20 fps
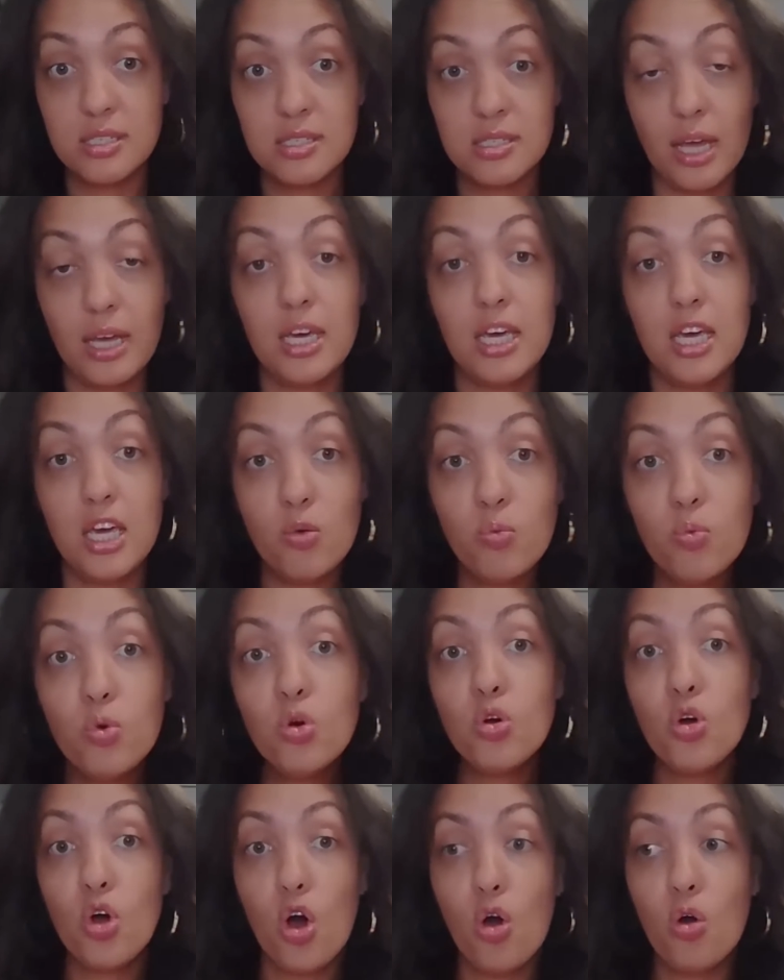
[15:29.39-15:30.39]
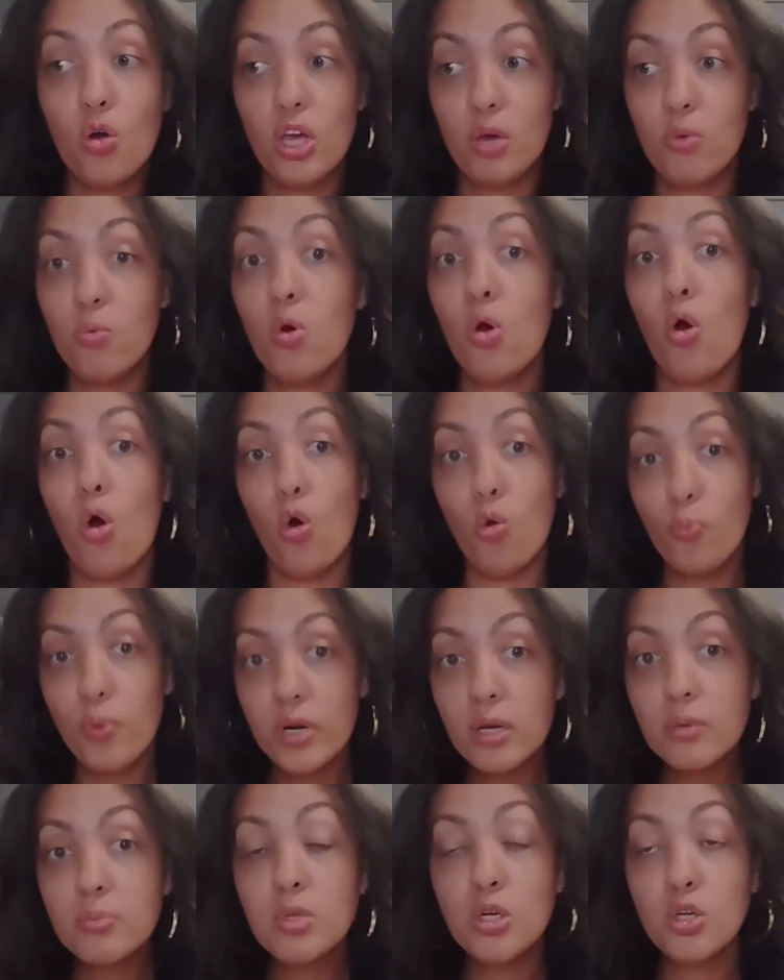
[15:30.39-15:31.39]
like he will open
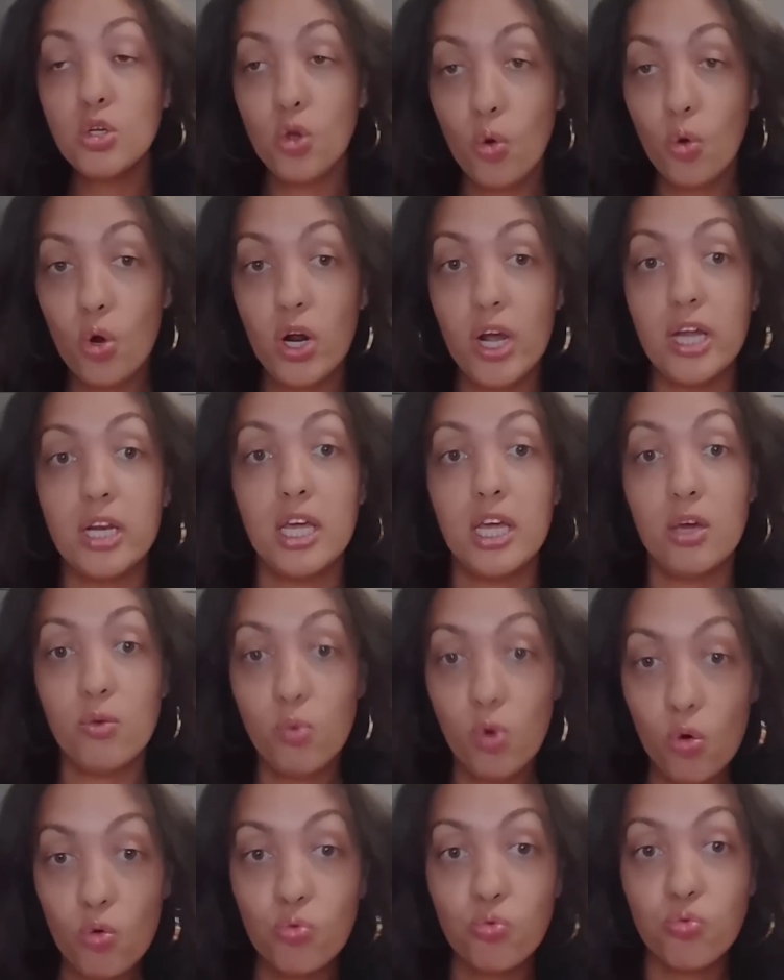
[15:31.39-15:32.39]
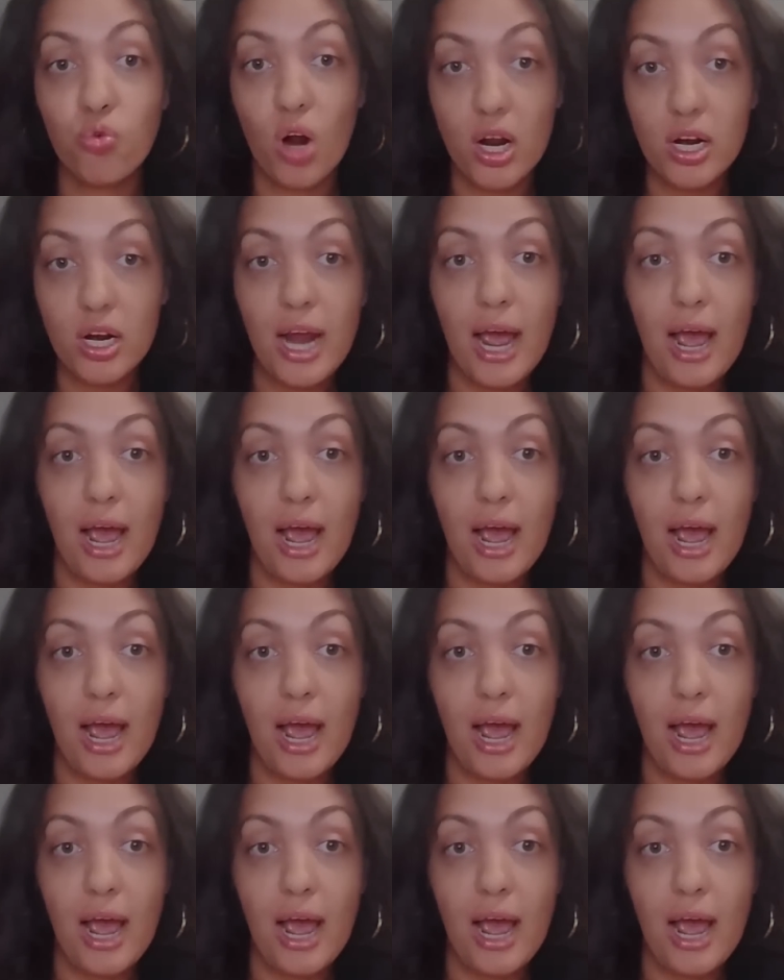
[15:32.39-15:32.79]
up the door and he will run